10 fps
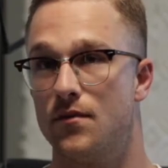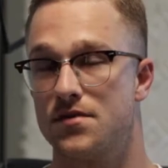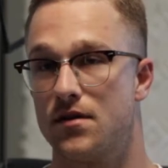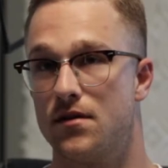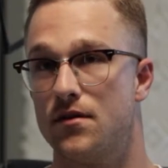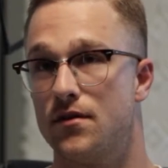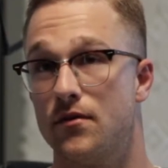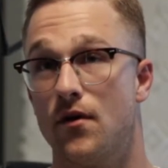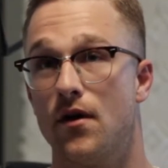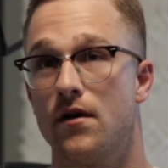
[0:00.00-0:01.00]
one's gonna know who
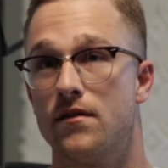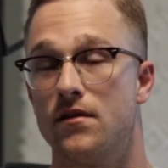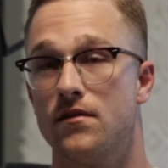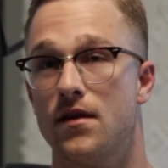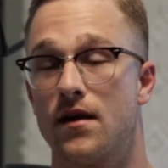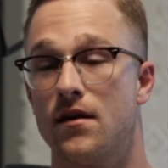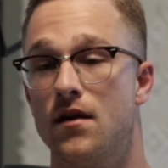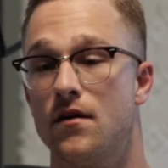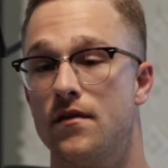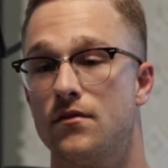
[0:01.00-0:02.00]
you are, and they're not gonna
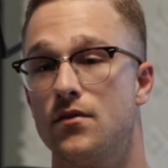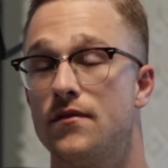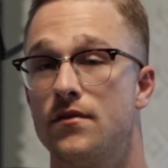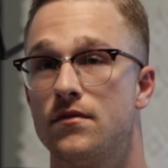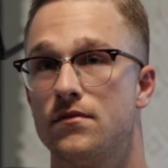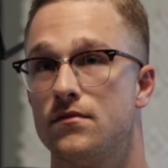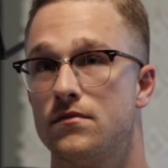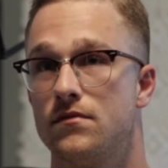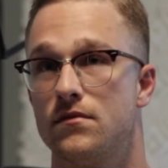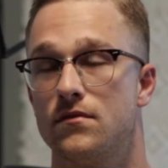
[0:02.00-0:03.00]
know that you even
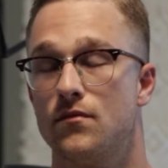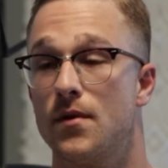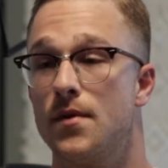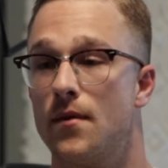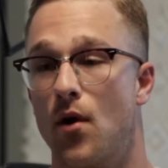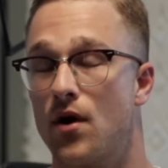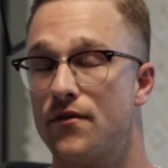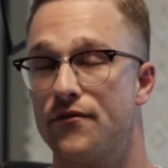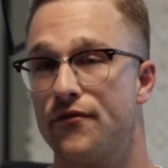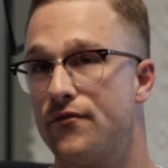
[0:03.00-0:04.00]
want to be a part
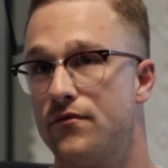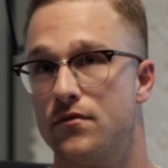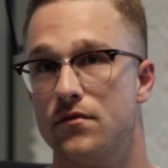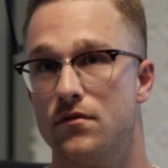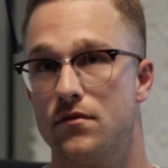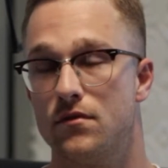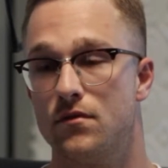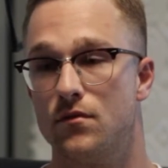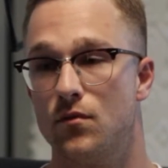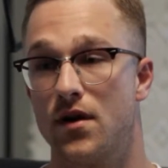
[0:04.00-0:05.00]
of
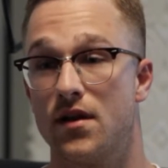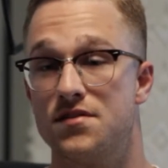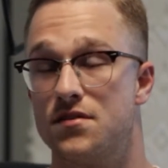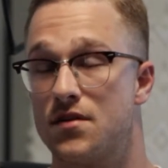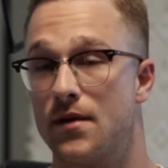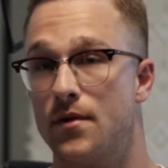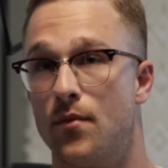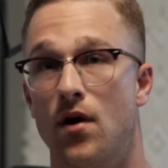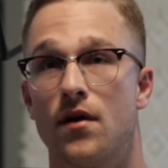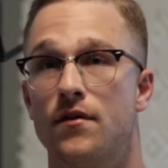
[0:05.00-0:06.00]
what it is you're trying to be a
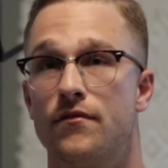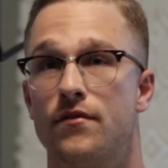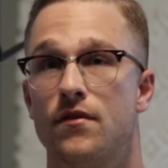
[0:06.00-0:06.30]
part of.